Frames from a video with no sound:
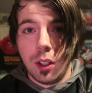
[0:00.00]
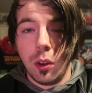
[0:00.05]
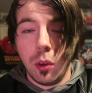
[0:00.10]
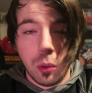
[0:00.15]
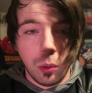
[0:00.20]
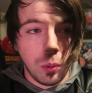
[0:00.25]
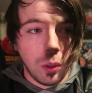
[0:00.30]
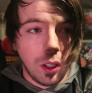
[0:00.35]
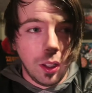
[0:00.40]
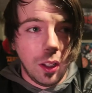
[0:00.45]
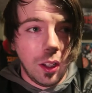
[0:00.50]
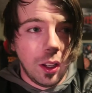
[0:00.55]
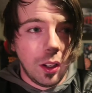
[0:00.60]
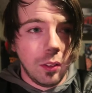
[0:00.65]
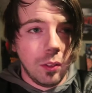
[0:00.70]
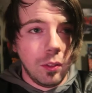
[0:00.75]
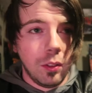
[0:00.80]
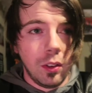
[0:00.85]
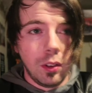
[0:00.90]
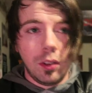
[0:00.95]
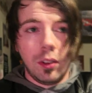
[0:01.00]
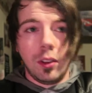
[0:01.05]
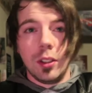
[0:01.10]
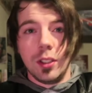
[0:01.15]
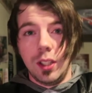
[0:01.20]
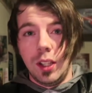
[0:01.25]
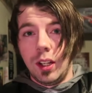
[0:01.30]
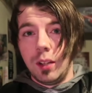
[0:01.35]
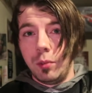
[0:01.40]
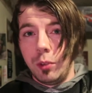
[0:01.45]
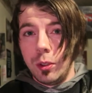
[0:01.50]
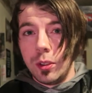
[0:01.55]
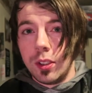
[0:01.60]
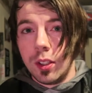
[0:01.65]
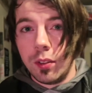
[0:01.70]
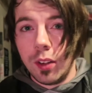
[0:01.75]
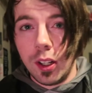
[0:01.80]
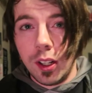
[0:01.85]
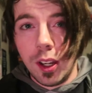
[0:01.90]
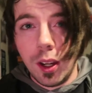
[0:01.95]
I know a lot of, there's a lot of new
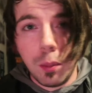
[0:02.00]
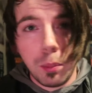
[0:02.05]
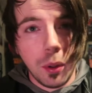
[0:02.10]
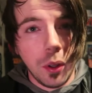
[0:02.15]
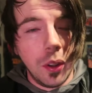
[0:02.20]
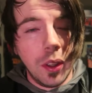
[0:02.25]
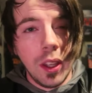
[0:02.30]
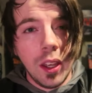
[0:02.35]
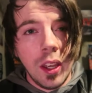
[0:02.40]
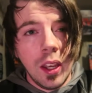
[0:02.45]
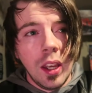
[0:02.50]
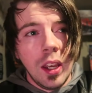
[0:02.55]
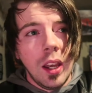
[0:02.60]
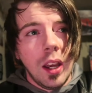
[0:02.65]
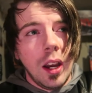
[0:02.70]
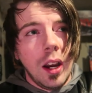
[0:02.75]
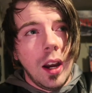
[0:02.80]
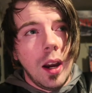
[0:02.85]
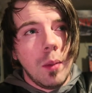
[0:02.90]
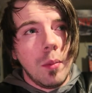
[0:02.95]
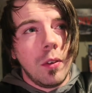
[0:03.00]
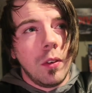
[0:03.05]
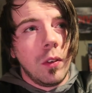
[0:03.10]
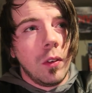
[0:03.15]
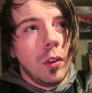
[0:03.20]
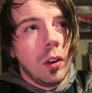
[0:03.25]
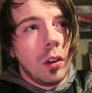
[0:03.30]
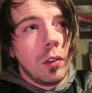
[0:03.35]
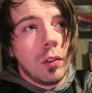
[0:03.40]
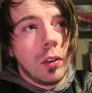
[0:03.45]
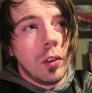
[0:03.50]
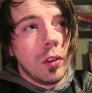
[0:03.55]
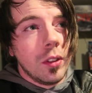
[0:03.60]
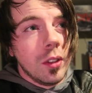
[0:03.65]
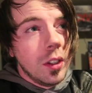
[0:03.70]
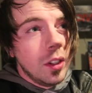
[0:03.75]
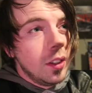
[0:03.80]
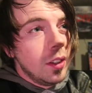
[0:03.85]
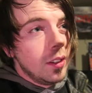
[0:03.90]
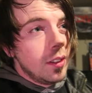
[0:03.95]
stuff out now, but um, if you're looking for
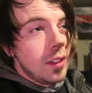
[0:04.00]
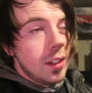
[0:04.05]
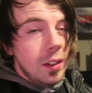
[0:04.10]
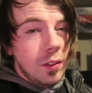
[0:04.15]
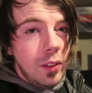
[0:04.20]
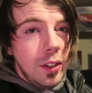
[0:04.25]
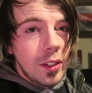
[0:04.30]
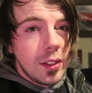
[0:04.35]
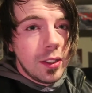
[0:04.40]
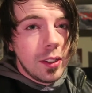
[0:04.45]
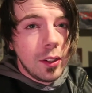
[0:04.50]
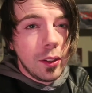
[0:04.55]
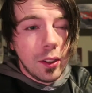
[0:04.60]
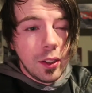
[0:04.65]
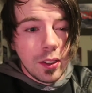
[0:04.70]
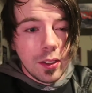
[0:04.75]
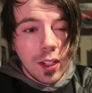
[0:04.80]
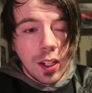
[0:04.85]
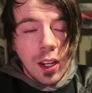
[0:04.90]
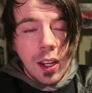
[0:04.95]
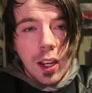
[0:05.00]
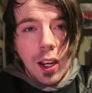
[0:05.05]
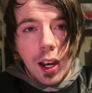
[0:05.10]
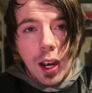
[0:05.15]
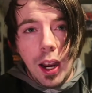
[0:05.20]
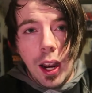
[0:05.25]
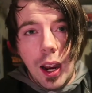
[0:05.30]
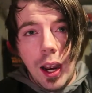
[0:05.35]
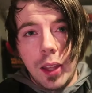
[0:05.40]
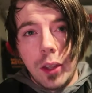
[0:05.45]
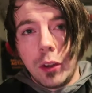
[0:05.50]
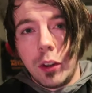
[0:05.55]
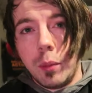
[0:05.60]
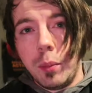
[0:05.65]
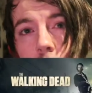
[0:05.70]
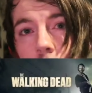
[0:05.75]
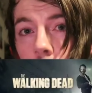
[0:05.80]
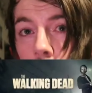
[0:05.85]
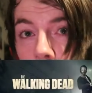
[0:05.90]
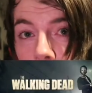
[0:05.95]
T V series, I highly
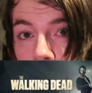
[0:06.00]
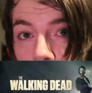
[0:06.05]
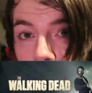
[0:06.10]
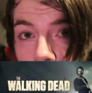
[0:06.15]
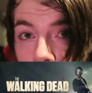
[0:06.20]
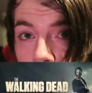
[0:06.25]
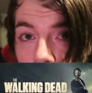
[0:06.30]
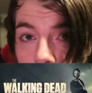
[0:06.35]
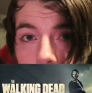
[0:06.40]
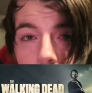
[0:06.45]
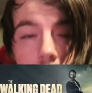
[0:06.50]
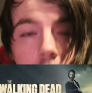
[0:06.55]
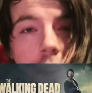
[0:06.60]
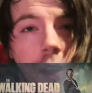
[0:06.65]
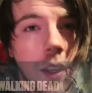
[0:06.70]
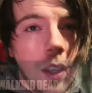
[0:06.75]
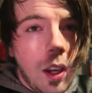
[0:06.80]
recommend The Walking Dead,